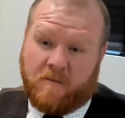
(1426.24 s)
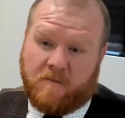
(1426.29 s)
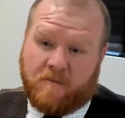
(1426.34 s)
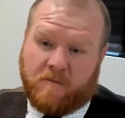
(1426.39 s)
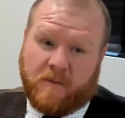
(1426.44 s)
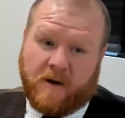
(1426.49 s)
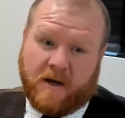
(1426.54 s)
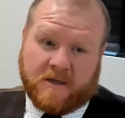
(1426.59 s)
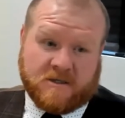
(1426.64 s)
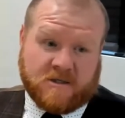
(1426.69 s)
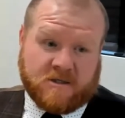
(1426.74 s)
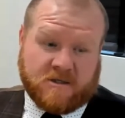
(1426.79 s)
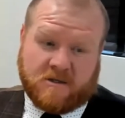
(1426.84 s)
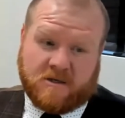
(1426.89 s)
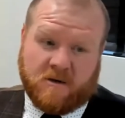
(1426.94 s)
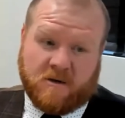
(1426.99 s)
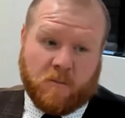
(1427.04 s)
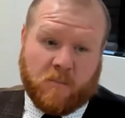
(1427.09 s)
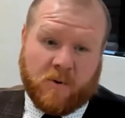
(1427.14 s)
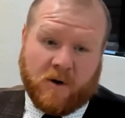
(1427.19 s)
It's
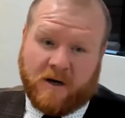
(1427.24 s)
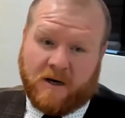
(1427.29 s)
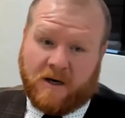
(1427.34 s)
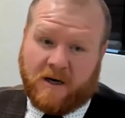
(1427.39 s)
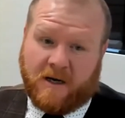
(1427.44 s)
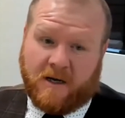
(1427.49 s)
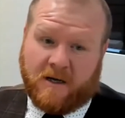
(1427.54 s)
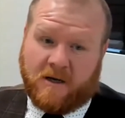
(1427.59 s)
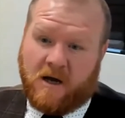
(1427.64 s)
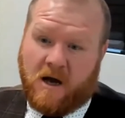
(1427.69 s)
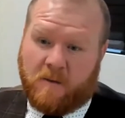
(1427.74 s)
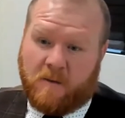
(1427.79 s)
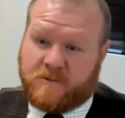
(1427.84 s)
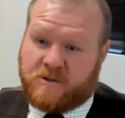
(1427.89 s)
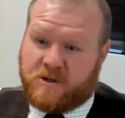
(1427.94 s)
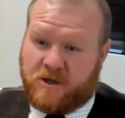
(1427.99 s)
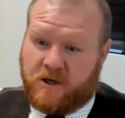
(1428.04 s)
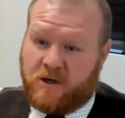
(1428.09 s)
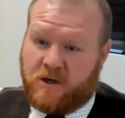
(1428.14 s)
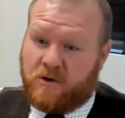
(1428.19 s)
completely up
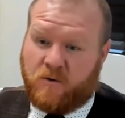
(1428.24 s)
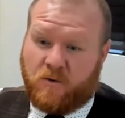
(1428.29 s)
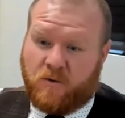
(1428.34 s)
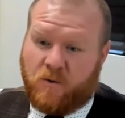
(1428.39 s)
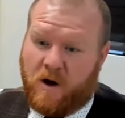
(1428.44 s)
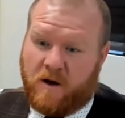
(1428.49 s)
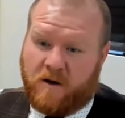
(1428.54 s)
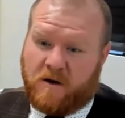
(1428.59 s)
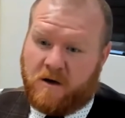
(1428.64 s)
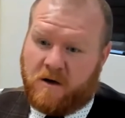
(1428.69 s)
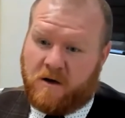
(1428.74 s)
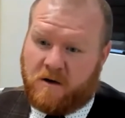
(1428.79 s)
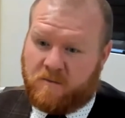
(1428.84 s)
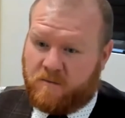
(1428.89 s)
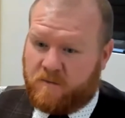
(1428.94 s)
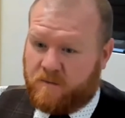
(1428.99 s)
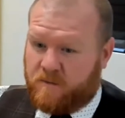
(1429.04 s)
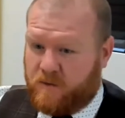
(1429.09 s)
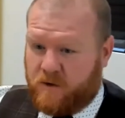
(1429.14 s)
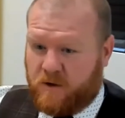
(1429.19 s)
to you whether
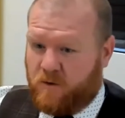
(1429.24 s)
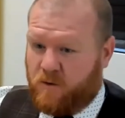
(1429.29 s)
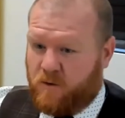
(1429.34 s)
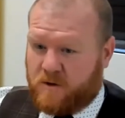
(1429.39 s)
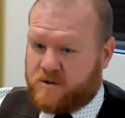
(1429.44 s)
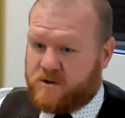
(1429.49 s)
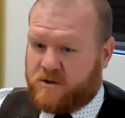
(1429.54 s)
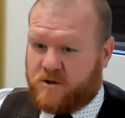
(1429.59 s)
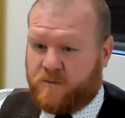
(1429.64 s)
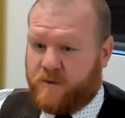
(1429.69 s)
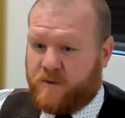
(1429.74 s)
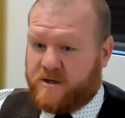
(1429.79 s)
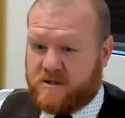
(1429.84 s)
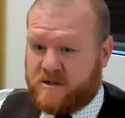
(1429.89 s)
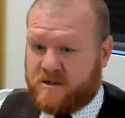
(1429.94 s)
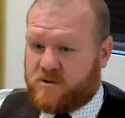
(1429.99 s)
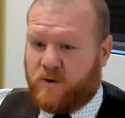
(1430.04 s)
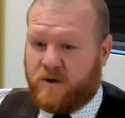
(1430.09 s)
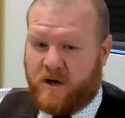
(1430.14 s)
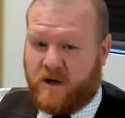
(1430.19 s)
you want to do
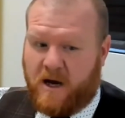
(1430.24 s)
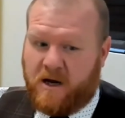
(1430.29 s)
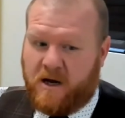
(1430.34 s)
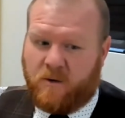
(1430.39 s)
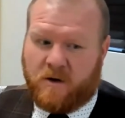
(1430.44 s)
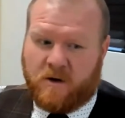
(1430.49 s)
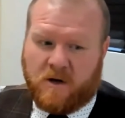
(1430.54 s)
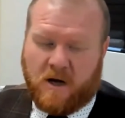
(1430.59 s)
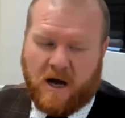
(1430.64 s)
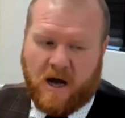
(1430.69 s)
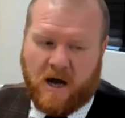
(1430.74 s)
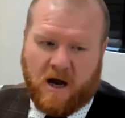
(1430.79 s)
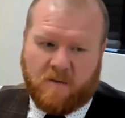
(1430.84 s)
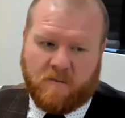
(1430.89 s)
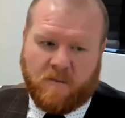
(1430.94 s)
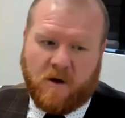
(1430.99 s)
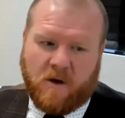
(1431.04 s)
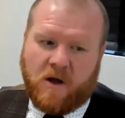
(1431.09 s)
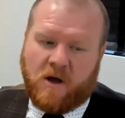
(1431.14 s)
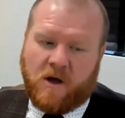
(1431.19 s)
business with anyone.
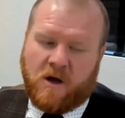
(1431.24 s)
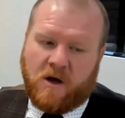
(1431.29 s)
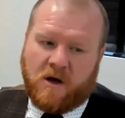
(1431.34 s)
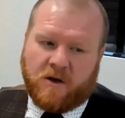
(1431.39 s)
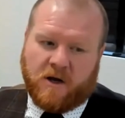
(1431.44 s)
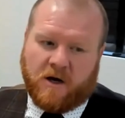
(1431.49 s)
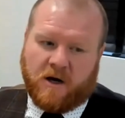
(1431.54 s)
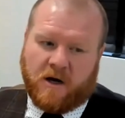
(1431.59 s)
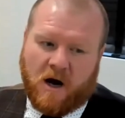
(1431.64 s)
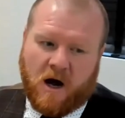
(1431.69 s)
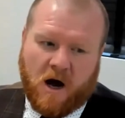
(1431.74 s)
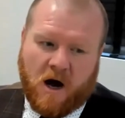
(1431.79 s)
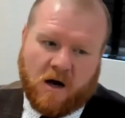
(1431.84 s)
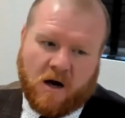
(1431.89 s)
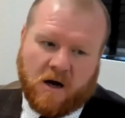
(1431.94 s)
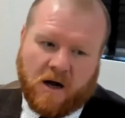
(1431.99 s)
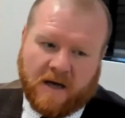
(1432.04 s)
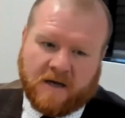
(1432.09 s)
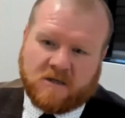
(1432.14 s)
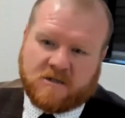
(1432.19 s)
There
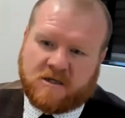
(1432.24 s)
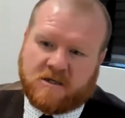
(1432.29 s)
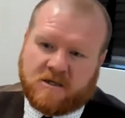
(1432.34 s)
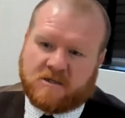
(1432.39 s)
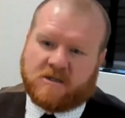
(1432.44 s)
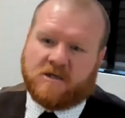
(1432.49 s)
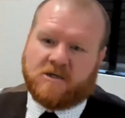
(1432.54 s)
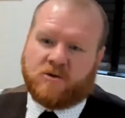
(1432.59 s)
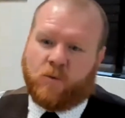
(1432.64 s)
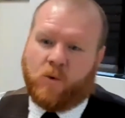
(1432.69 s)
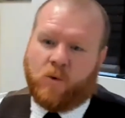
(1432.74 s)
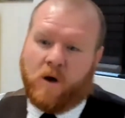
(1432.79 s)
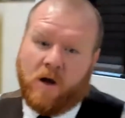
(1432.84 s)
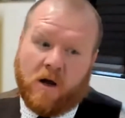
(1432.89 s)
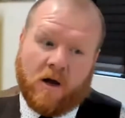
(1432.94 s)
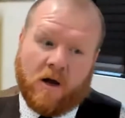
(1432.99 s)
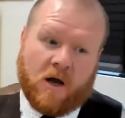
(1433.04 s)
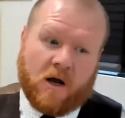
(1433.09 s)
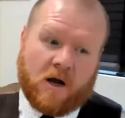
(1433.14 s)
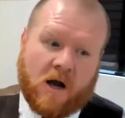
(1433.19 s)
are instances
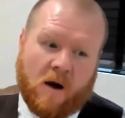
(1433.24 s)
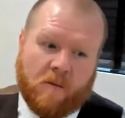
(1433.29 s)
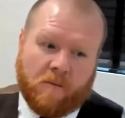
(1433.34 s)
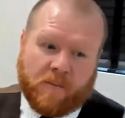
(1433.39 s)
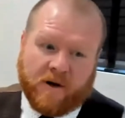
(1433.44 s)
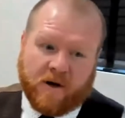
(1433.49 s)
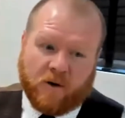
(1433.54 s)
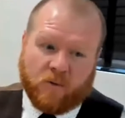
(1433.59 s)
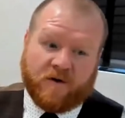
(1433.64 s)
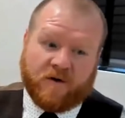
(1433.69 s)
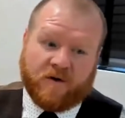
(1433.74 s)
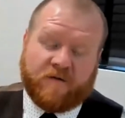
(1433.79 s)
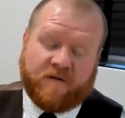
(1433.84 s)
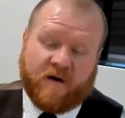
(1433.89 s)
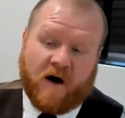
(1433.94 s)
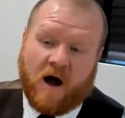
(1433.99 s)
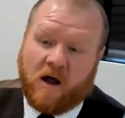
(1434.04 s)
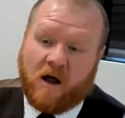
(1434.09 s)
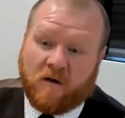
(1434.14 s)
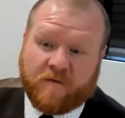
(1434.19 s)
where a company would
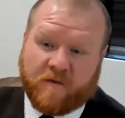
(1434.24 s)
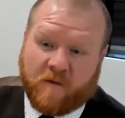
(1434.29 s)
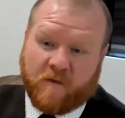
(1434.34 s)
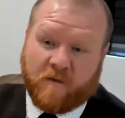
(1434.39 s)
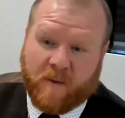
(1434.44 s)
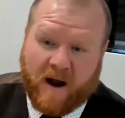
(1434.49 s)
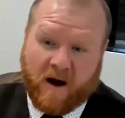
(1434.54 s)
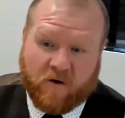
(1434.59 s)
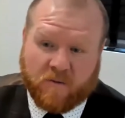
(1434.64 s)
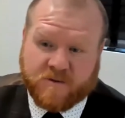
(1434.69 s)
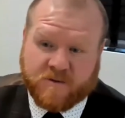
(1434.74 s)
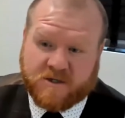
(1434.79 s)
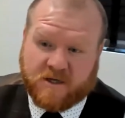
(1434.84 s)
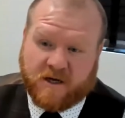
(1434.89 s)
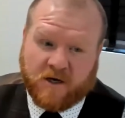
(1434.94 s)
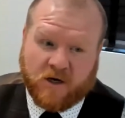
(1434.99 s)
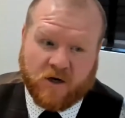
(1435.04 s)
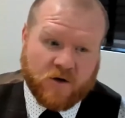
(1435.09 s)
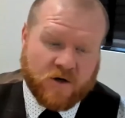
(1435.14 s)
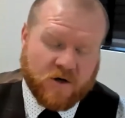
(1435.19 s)
file for bankruptcy
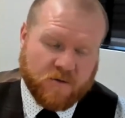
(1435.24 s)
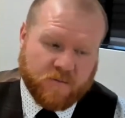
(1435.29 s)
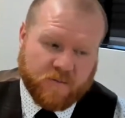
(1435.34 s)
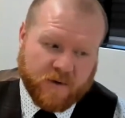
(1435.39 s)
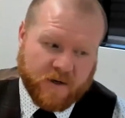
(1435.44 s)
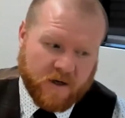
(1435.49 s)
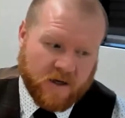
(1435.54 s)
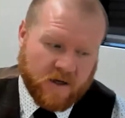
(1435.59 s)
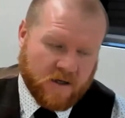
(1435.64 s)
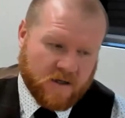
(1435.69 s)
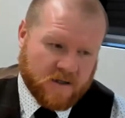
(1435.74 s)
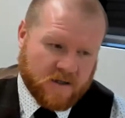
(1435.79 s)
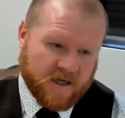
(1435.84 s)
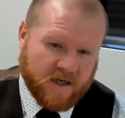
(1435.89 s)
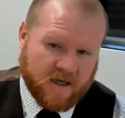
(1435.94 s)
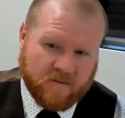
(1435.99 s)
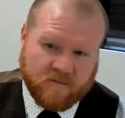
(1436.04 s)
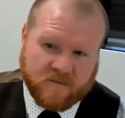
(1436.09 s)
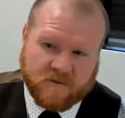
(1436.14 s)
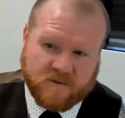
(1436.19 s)
and you could be
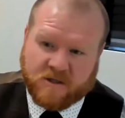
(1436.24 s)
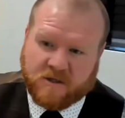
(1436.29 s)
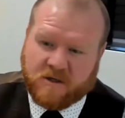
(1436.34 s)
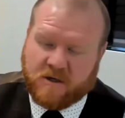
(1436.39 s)
deemed